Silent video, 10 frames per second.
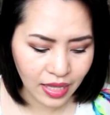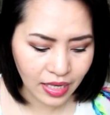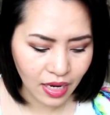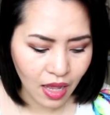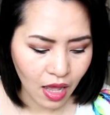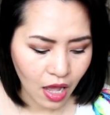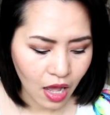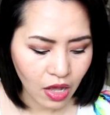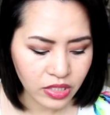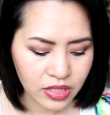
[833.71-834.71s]
And then
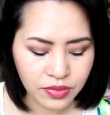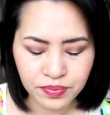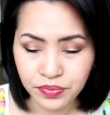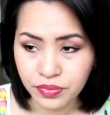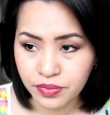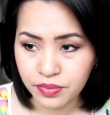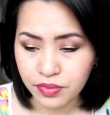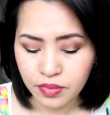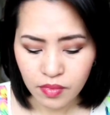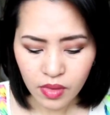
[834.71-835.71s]
also
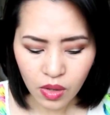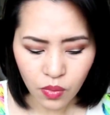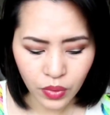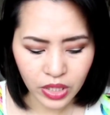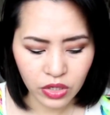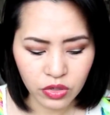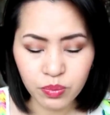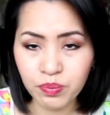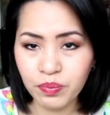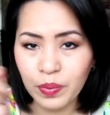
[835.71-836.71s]
when
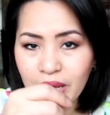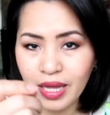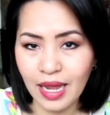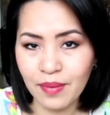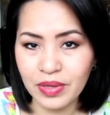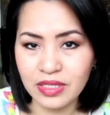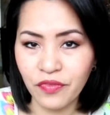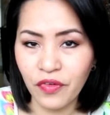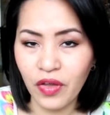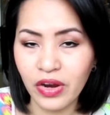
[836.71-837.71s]
you pick it up,
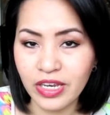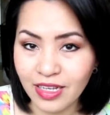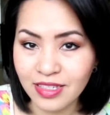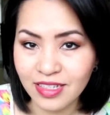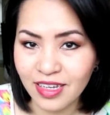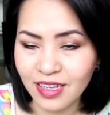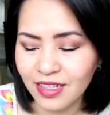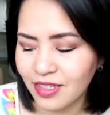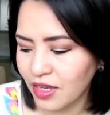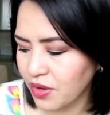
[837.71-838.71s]
it's very
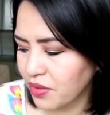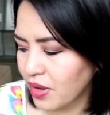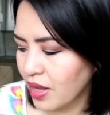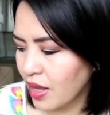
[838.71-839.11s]
dusty, so